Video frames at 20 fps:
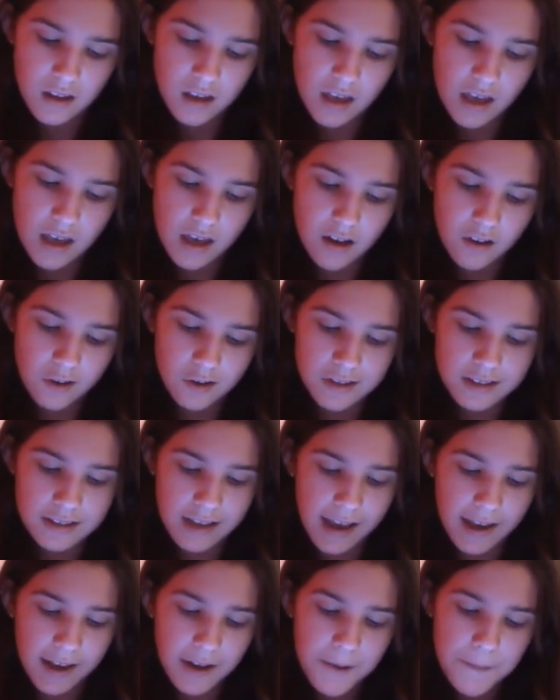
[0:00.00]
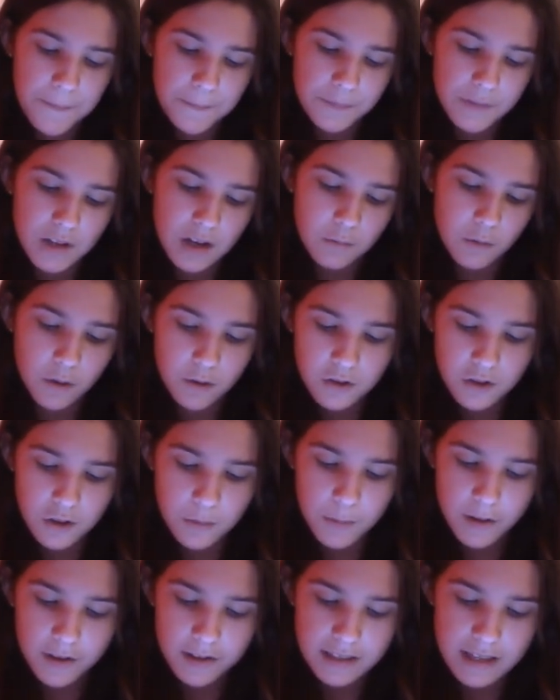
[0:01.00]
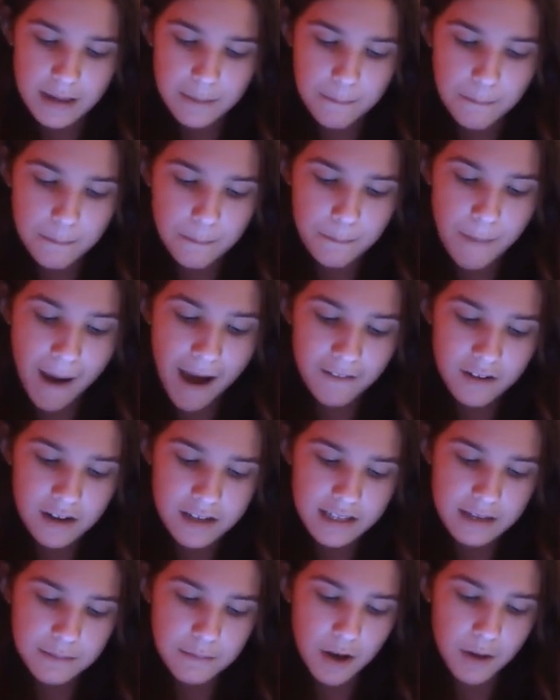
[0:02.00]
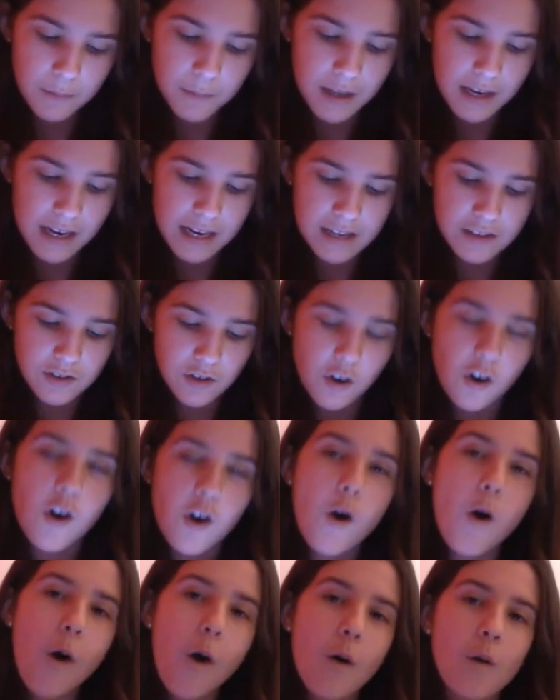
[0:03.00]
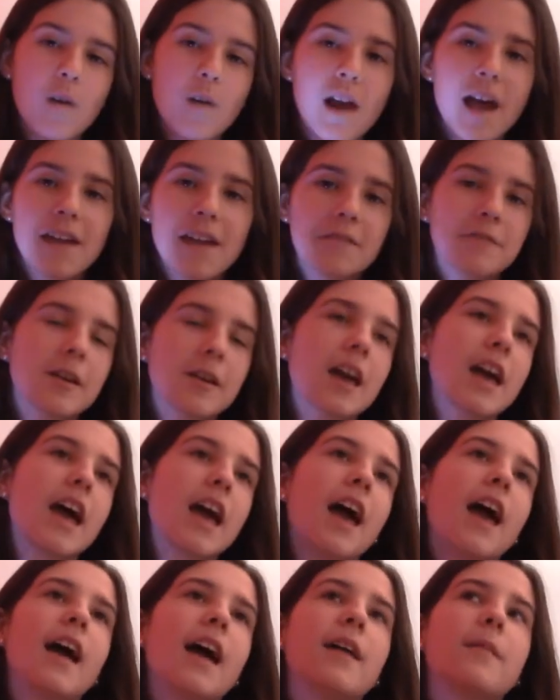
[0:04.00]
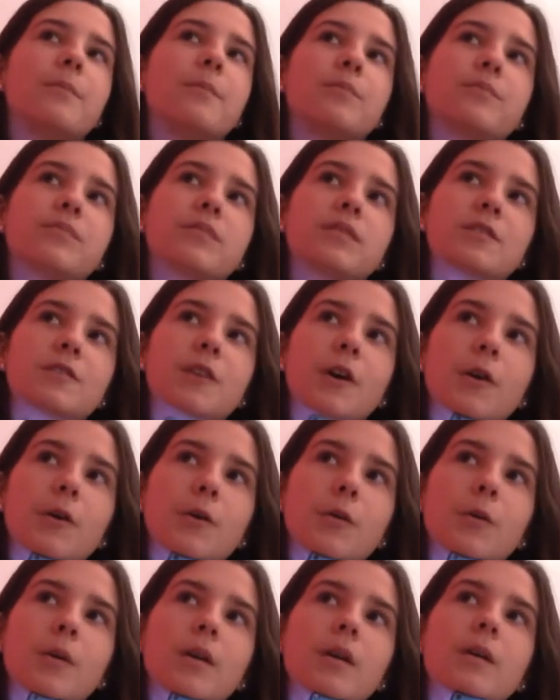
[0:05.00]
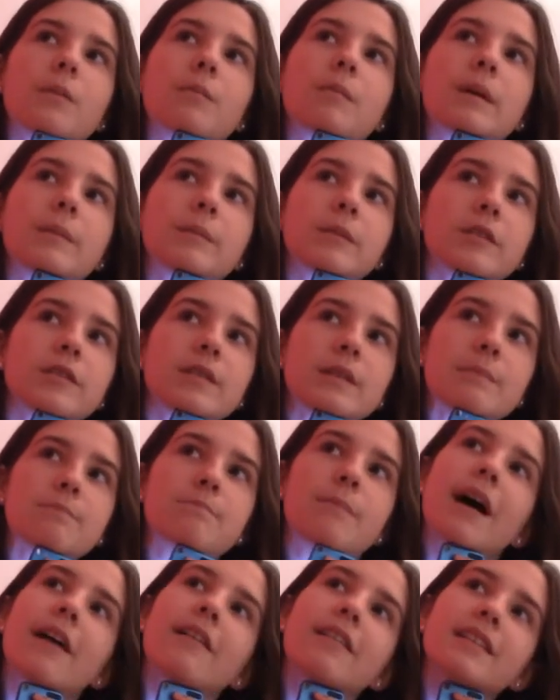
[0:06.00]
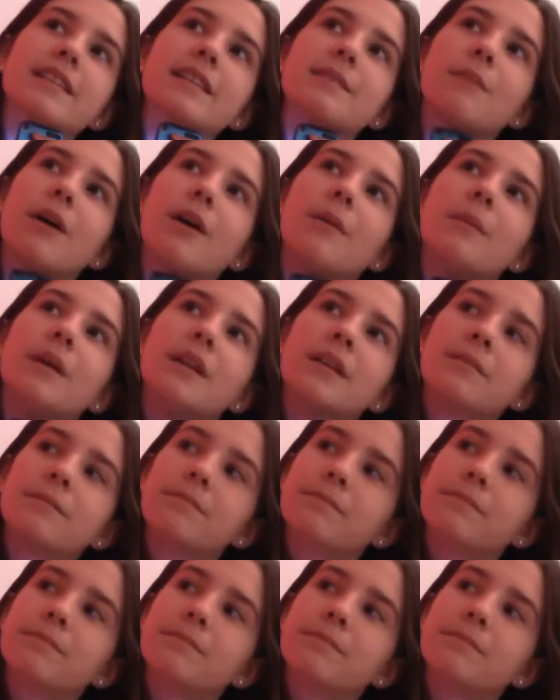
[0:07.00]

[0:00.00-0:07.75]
that. Ostea, what was your most embarrassing moment in your whole life? So, my most embarrassing moment